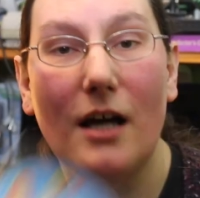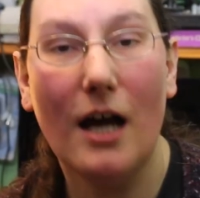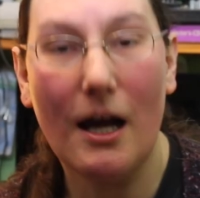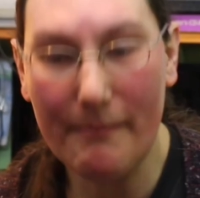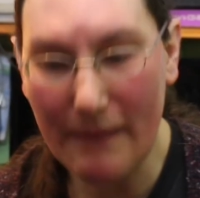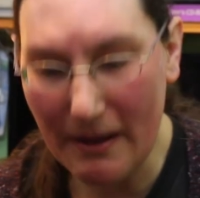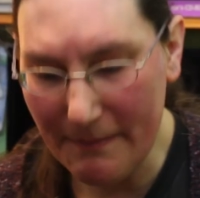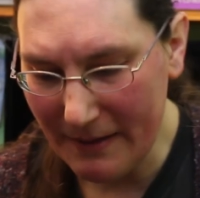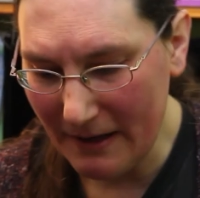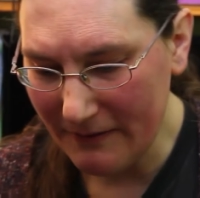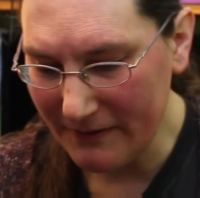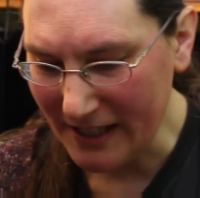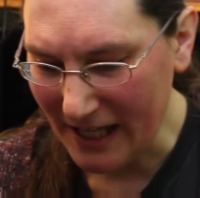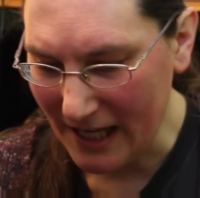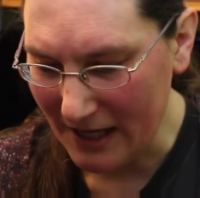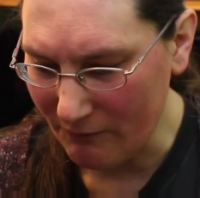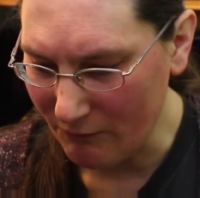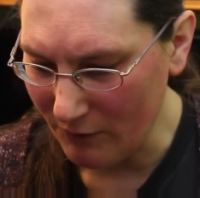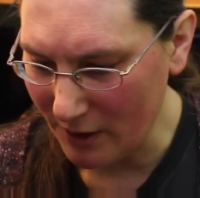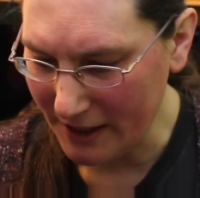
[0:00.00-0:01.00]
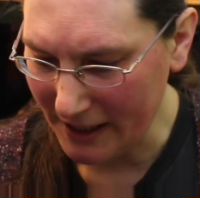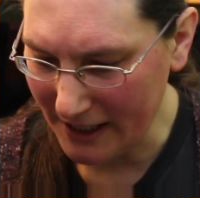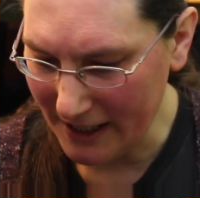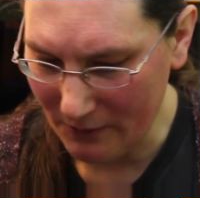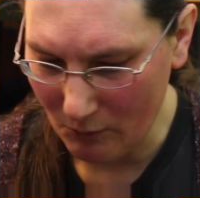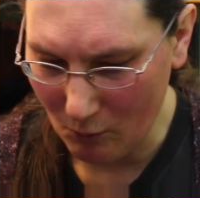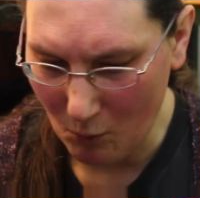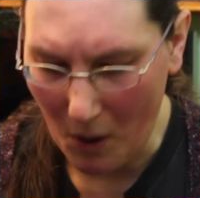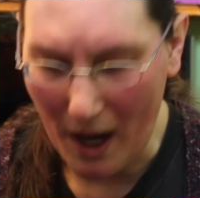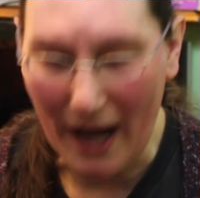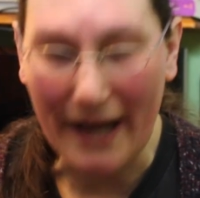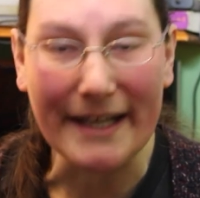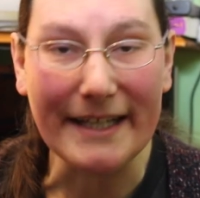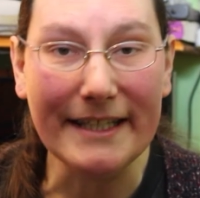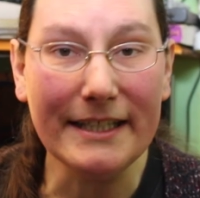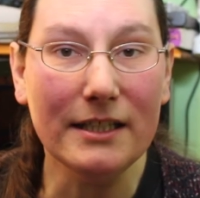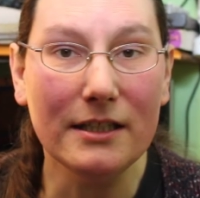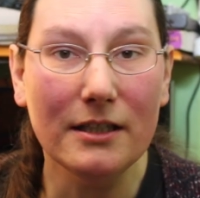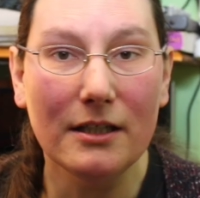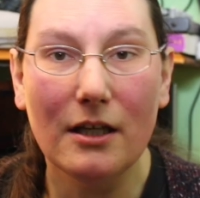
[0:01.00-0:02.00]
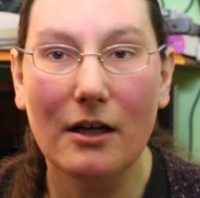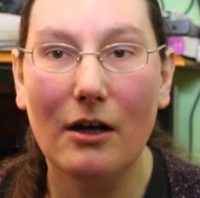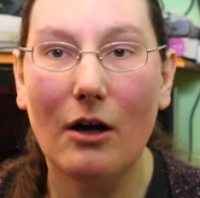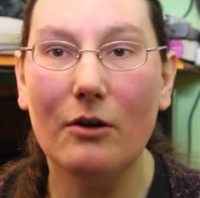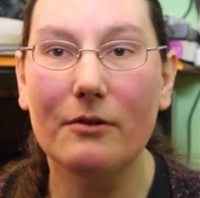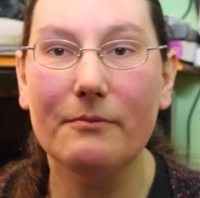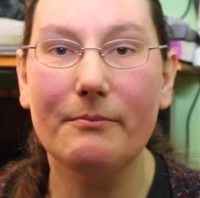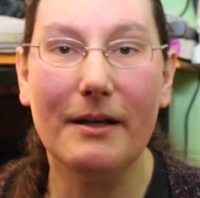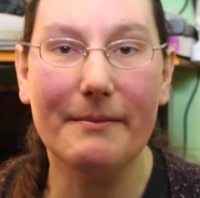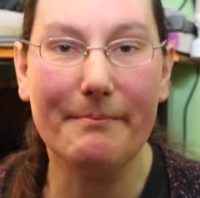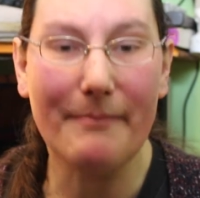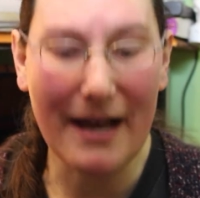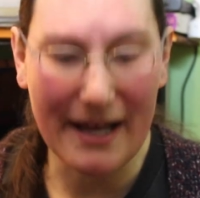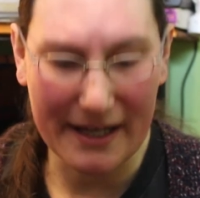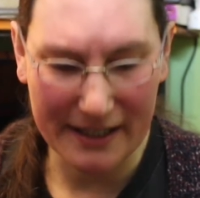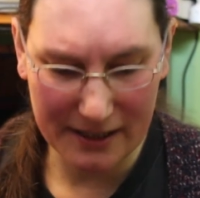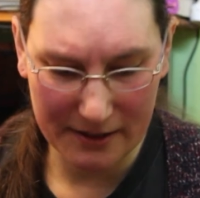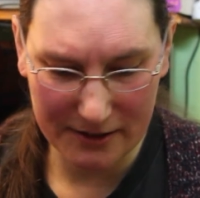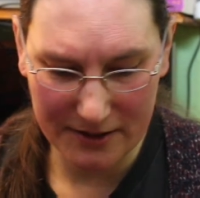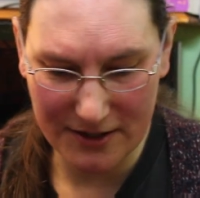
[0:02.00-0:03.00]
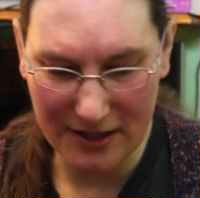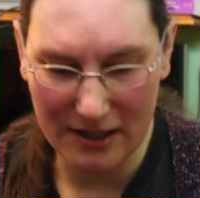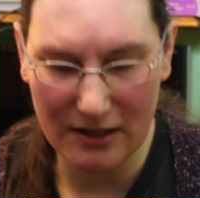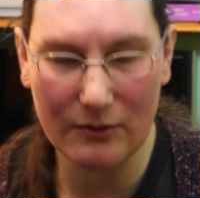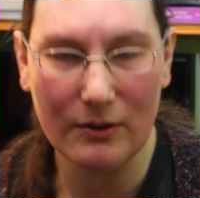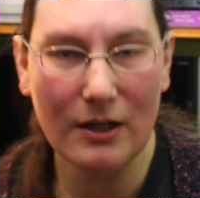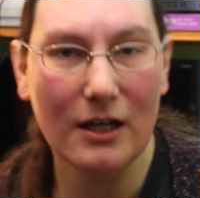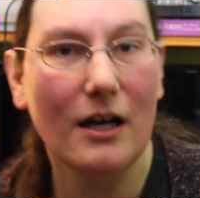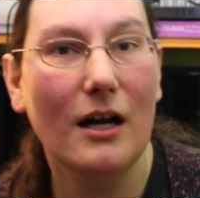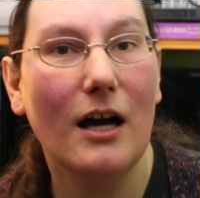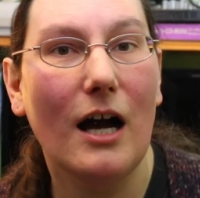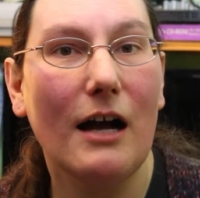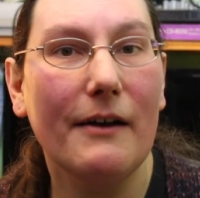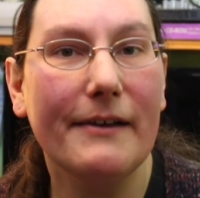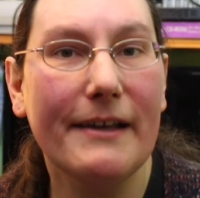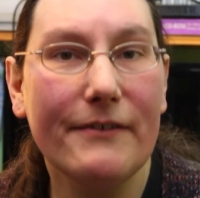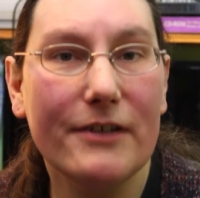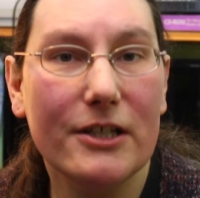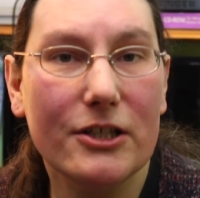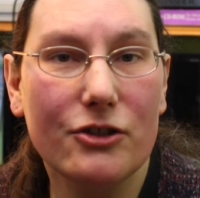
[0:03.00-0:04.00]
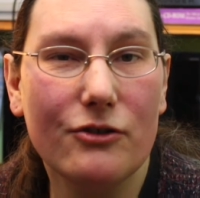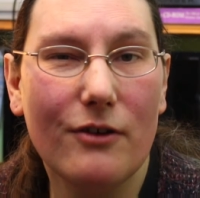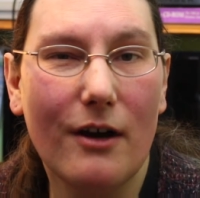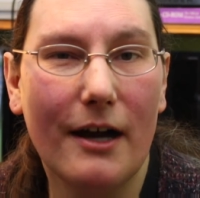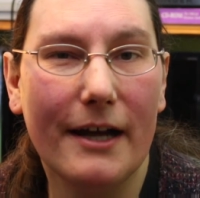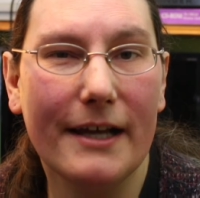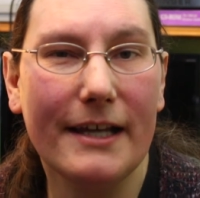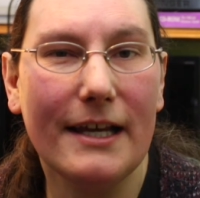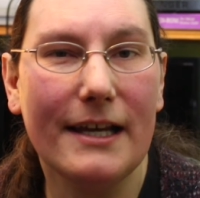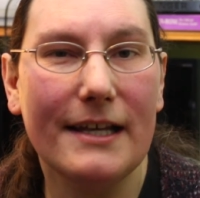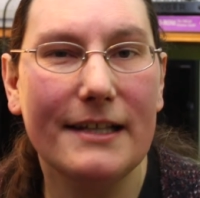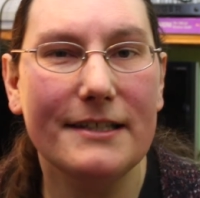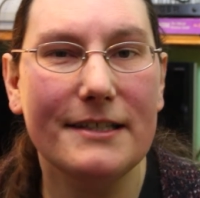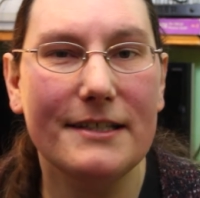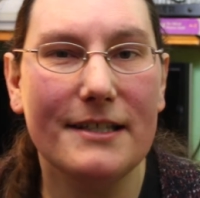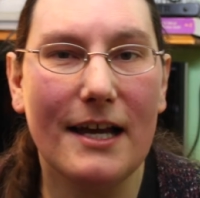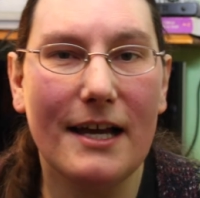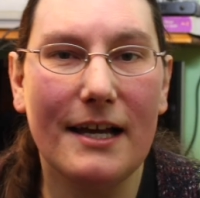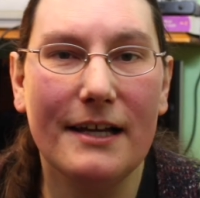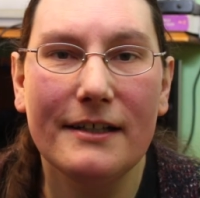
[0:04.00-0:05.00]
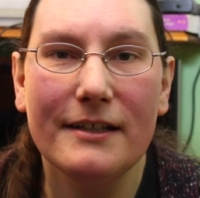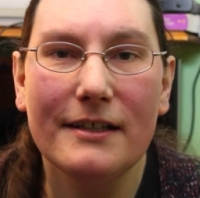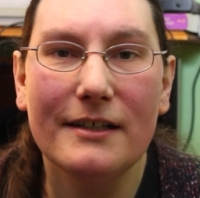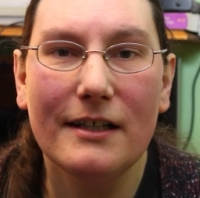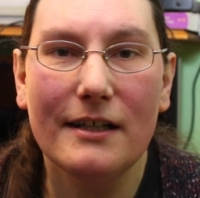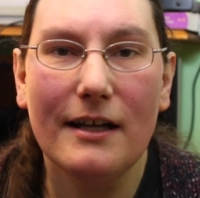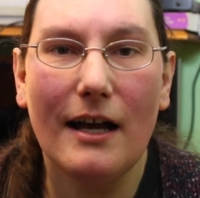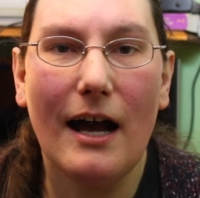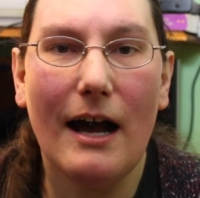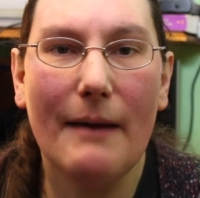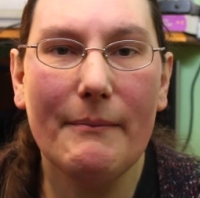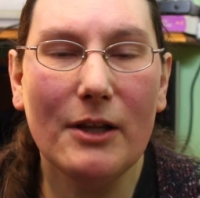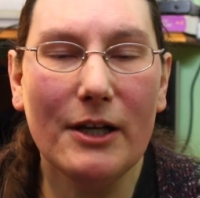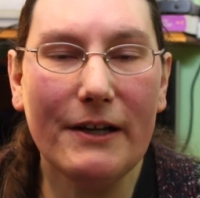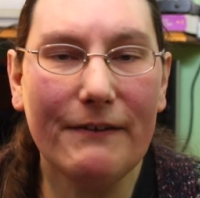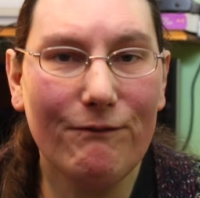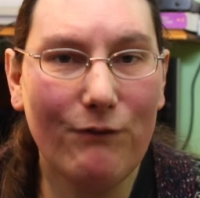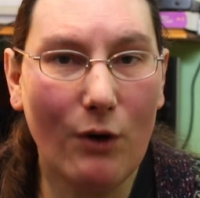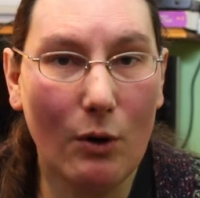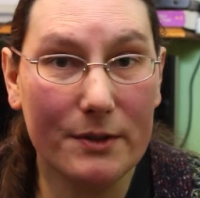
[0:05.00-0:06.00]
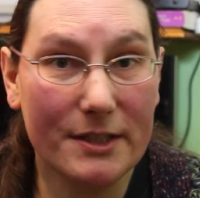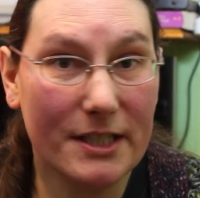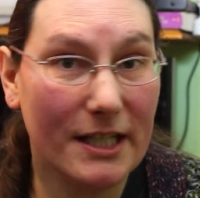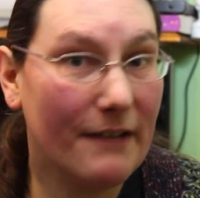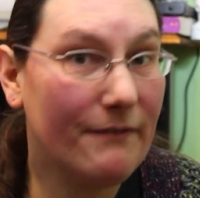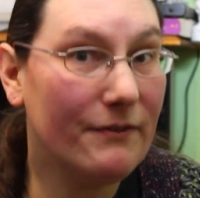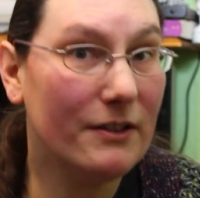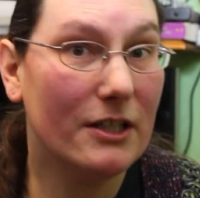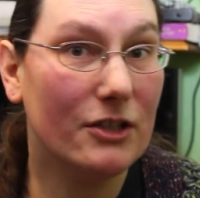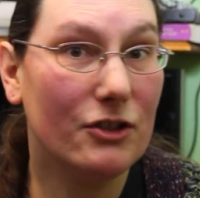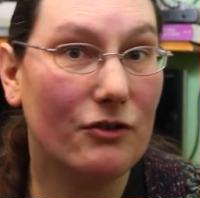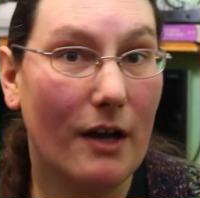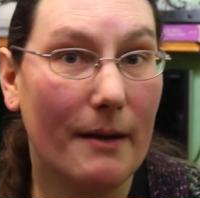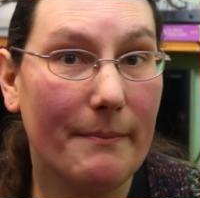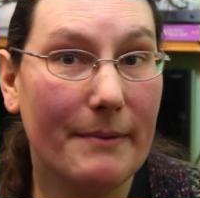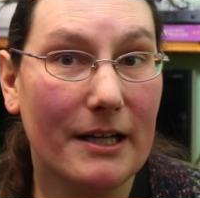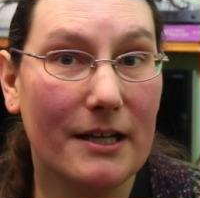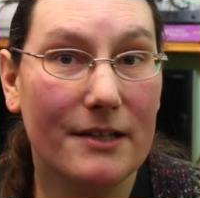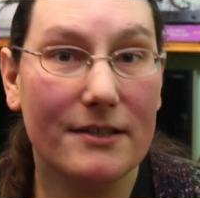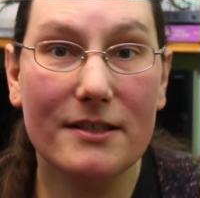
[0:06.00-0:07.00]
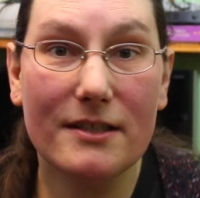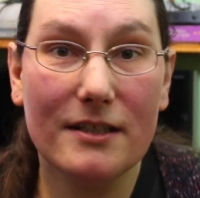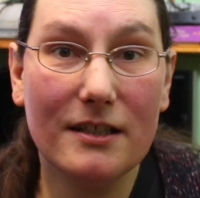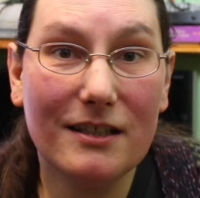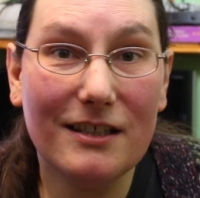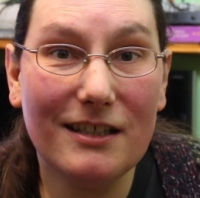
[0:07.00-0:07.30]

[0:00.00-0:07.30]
I might be able to get it running in Wine on my Mac, so I'll give it a try, and I'm looking forward to giving it a try, because...